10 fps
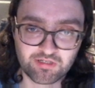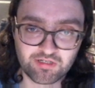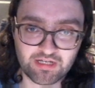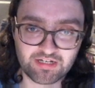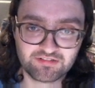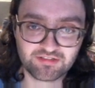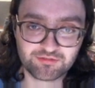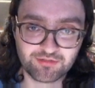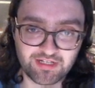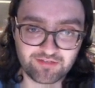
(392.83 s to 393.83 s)
And it's
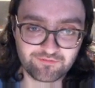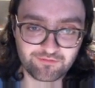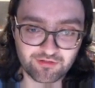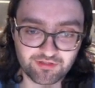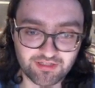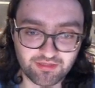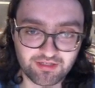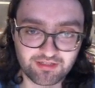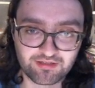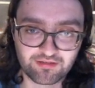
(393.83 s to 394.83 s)
not really a fork, I
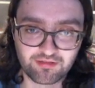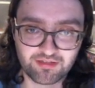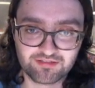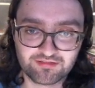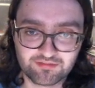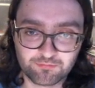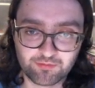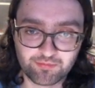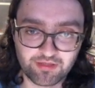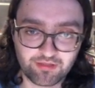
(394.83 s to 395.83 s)
think this will
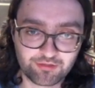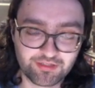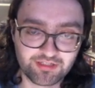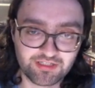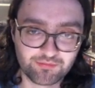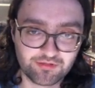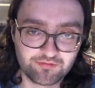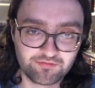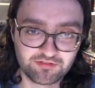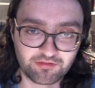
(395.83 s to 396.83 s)
be the critical
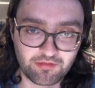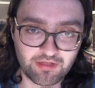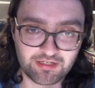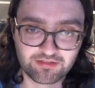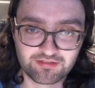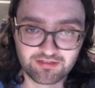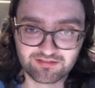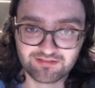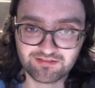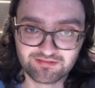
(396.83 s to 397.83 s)
move, so they can't castle.